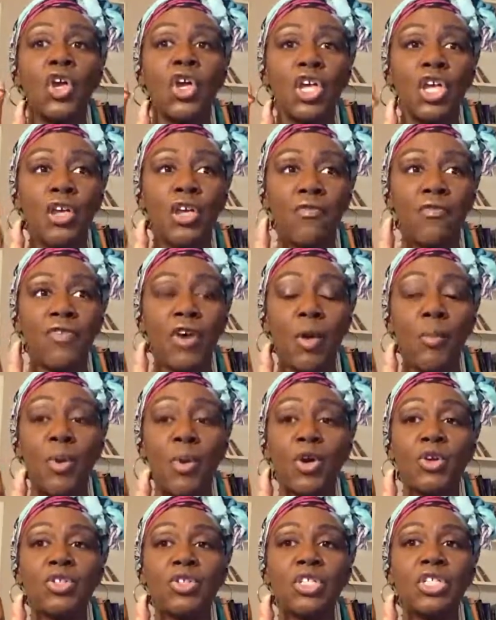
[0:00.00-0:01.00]
if a
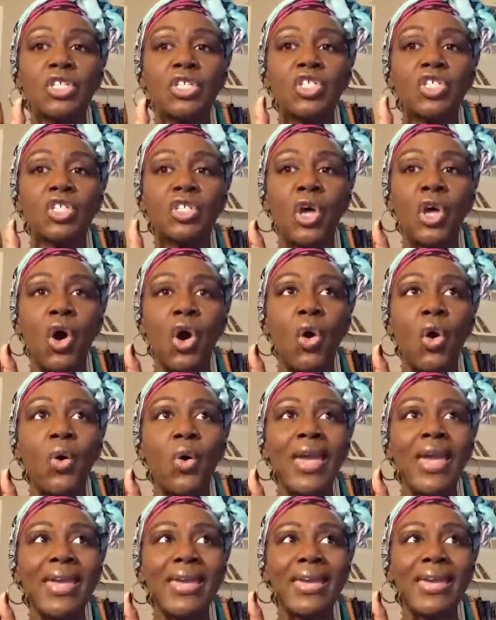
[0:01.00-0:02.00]
person is
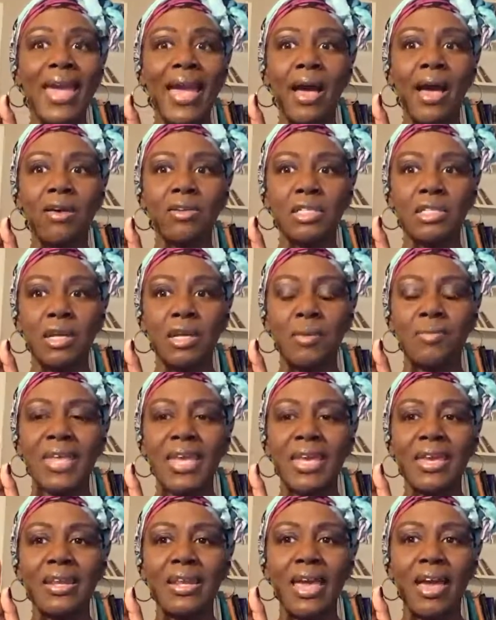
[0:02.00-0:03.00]
low in calcium,
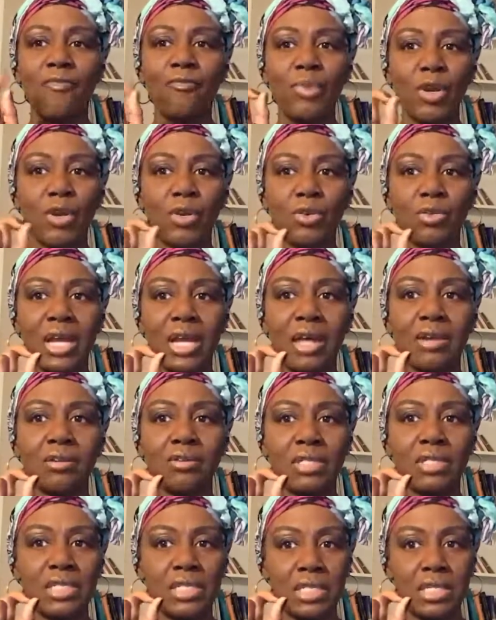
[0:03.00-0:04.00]
they can have
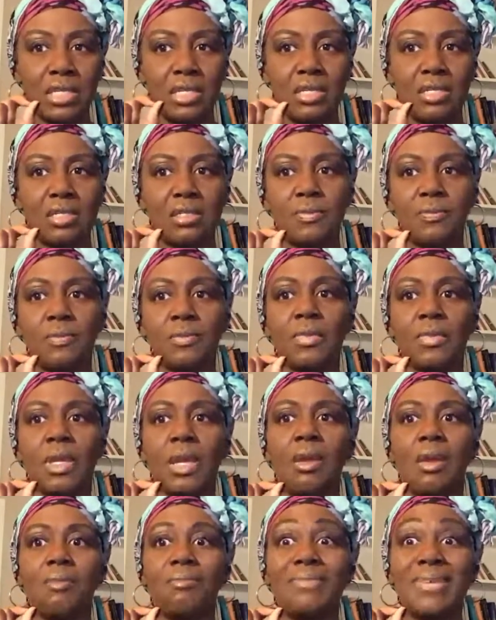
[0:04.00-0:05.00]
periodontal disease
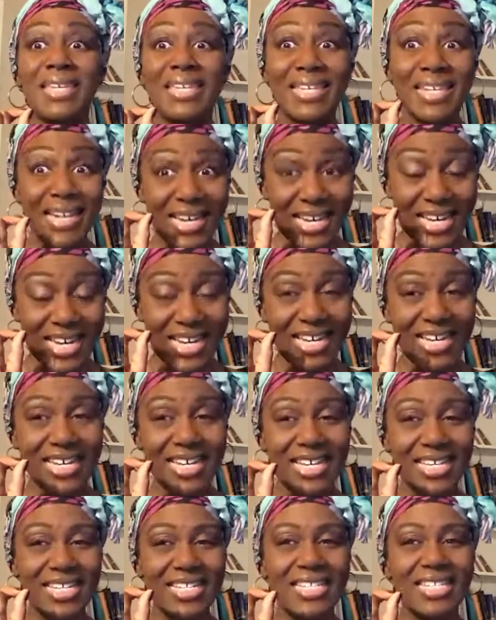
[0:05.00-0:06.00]

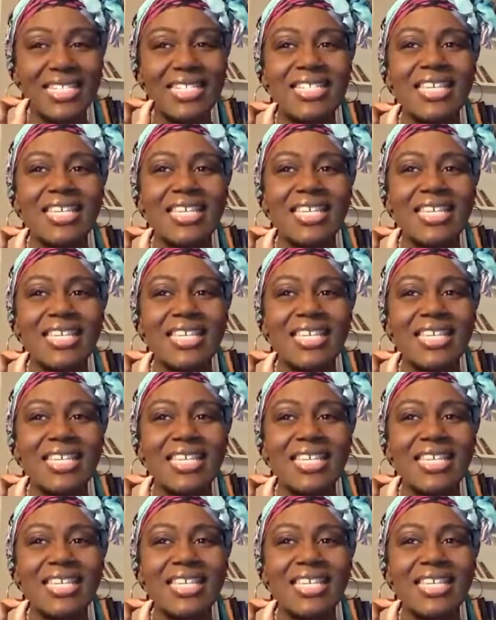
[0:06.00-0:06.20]
because